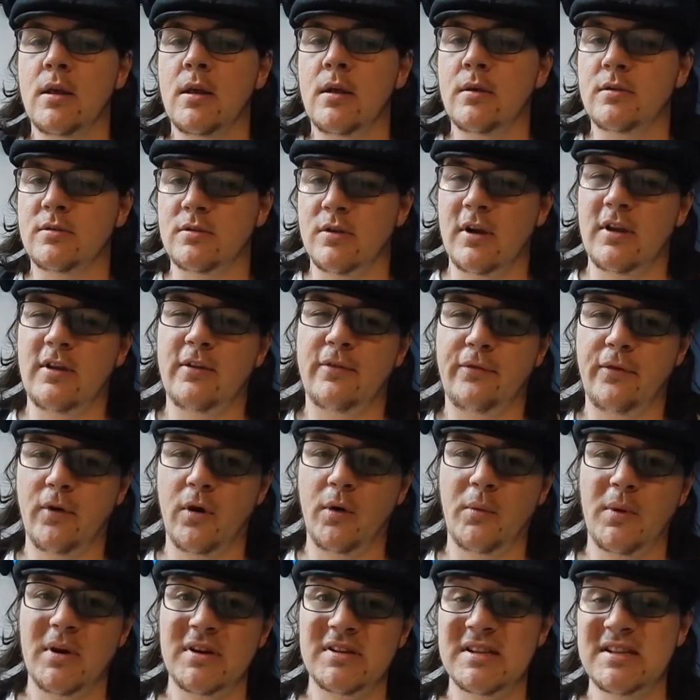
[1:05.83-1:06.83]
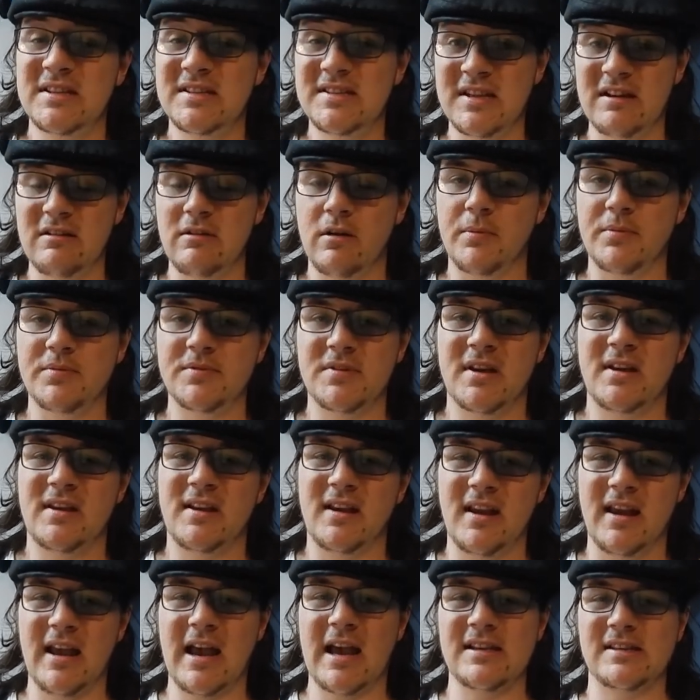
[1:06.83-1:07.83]
So in your phone, when it's 0%,
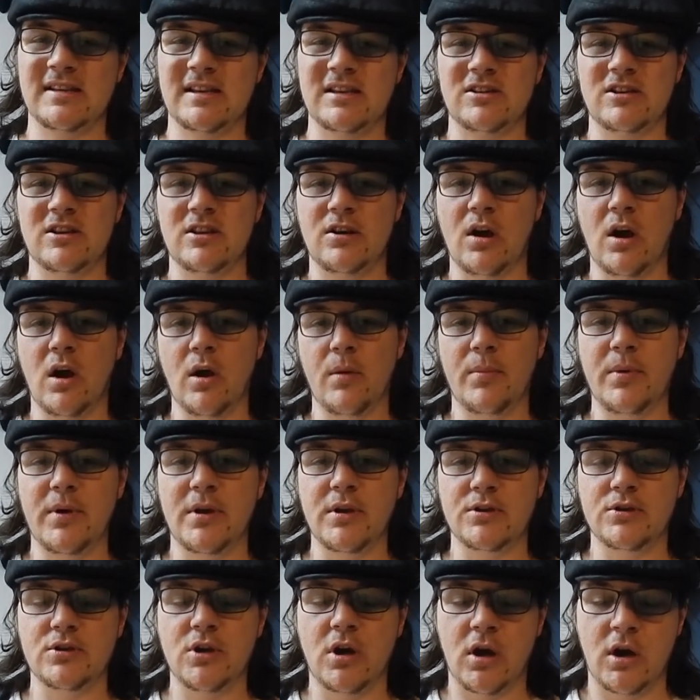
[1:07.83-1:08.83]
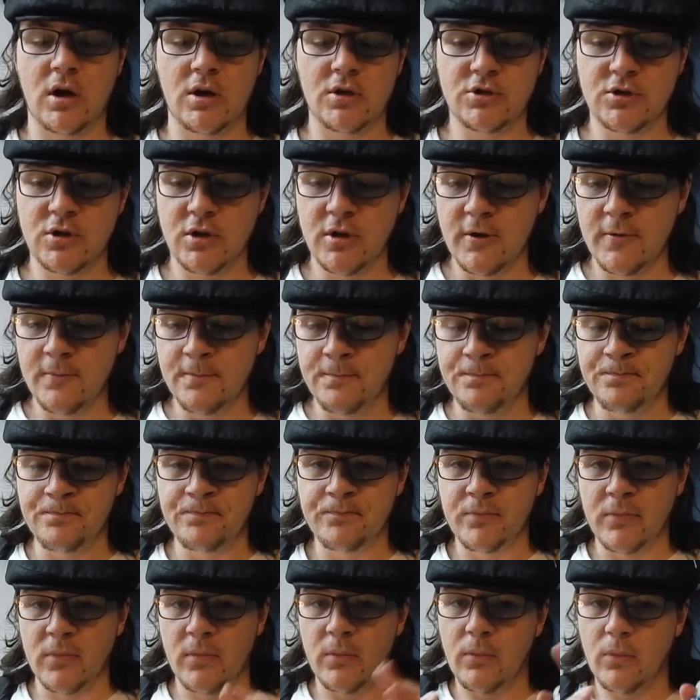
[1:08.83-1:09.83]
it has actually got a bit of charge.
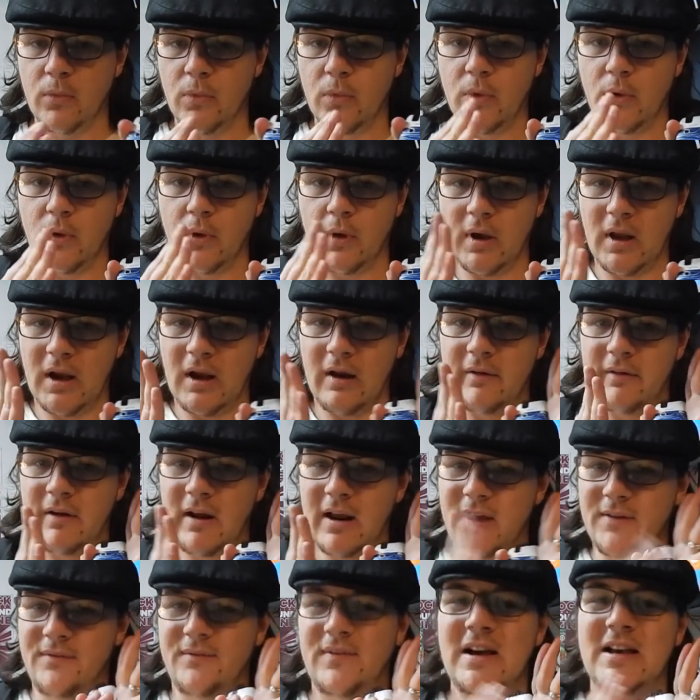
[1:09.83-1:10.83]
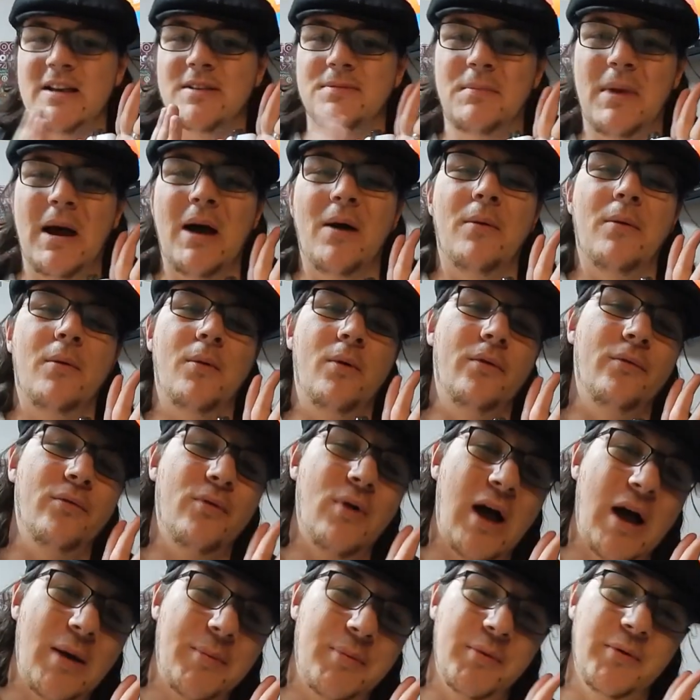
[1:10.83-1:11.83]
And I reckon back of
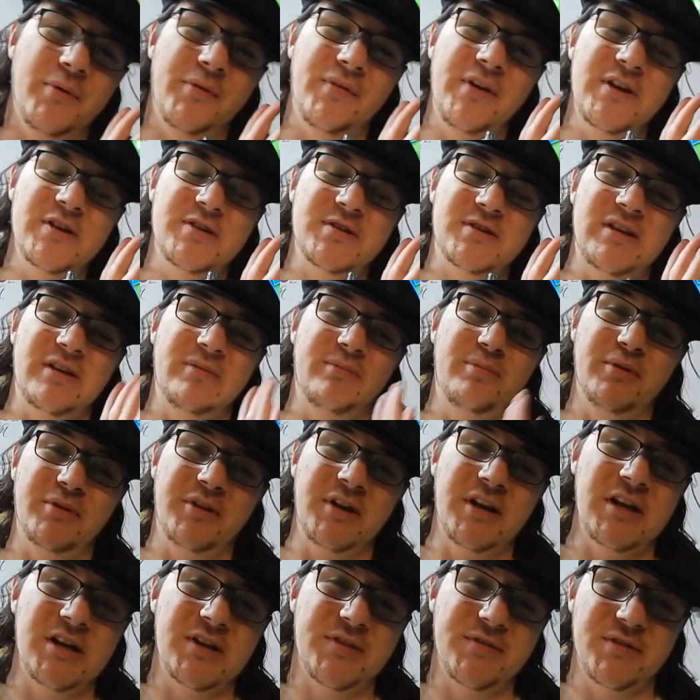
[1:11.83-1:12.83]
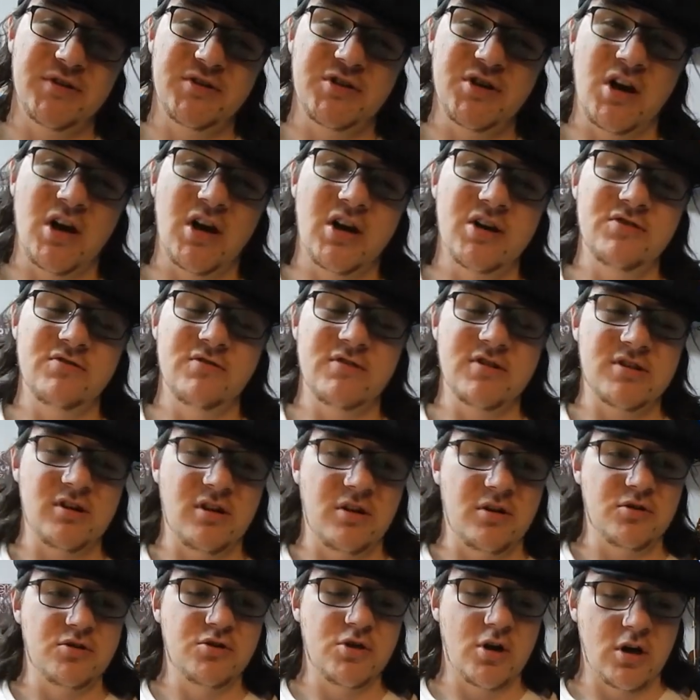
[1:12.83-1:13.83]
what happened with this, because I plugged it into the charger, it's
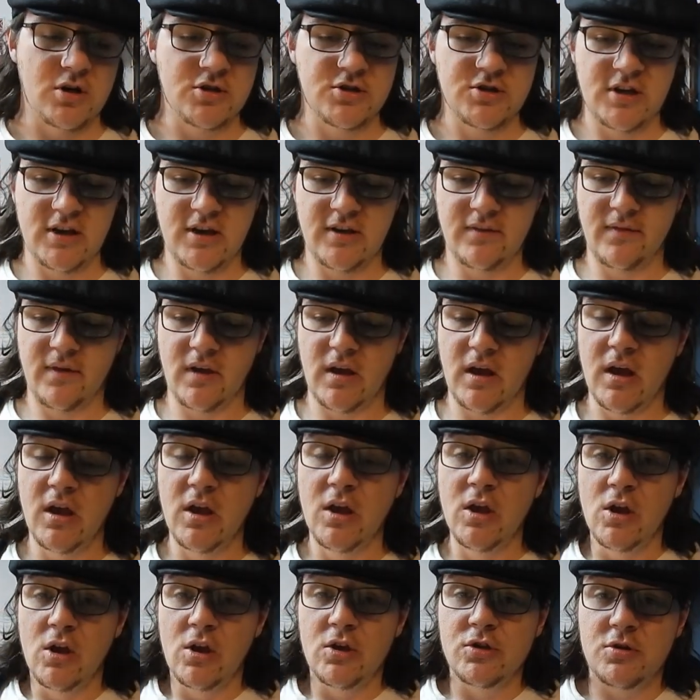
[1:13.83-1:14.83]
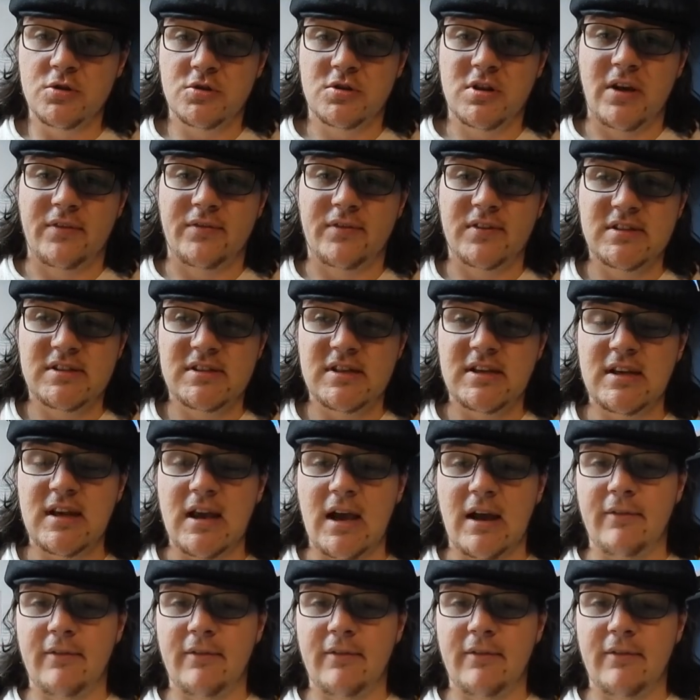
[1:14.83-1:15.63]
not charging either. So just have to see.